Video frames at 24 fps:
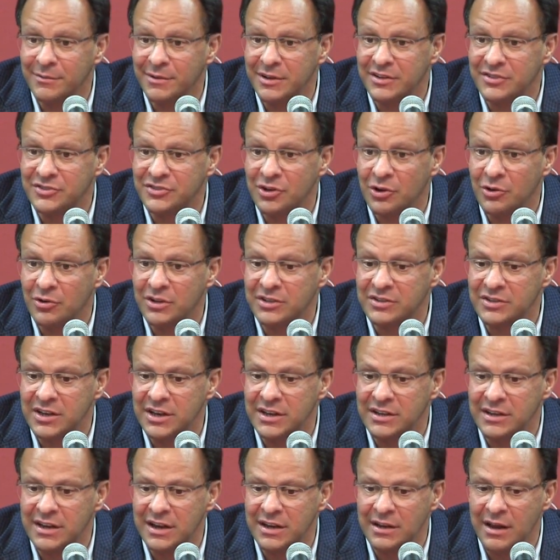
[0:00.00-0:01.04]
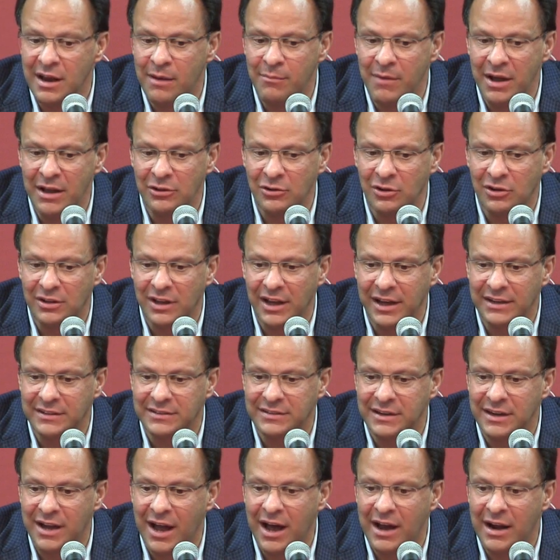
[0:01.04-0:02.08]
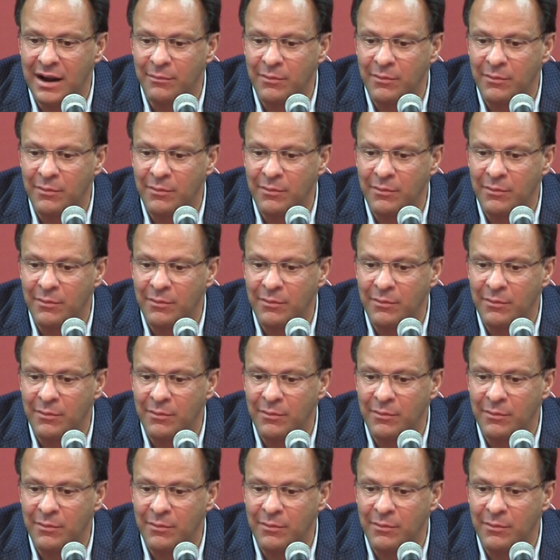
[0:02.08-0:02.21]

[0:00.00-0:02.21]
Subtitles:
and so it may look like it tonight.